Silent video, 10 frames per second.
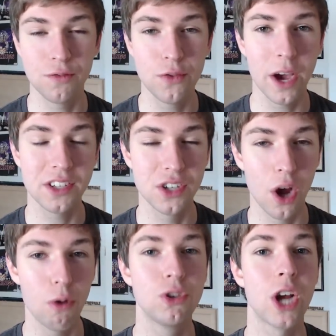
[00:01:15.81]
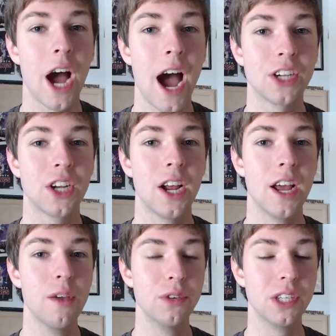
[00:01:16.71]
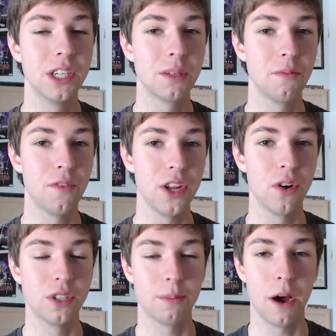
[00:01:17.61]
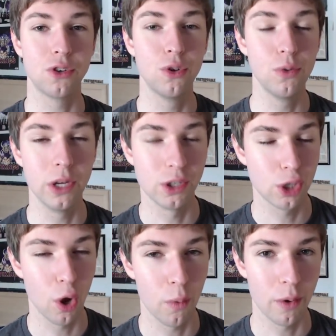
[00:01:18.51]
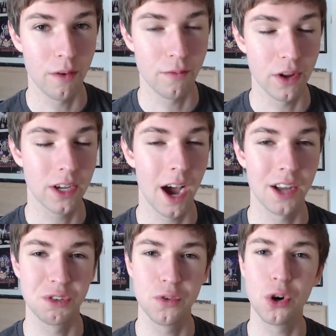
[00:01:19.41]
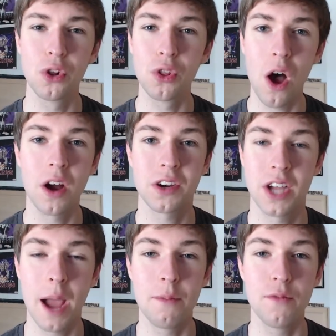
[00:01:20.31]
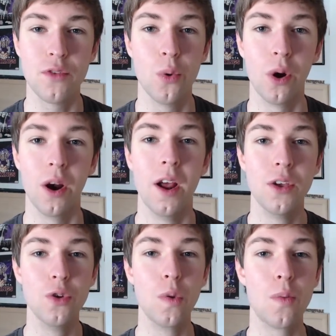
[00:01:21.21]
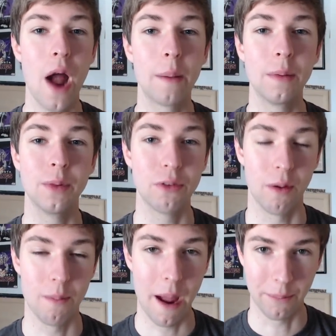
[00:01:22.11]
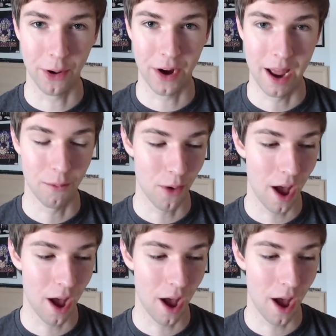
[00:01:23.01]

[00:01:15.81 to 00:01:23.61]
If you guys know Josh, he was in some videos about 2 years ago when we were at VidCon, so if you're a long-time viewer, you probably remember him.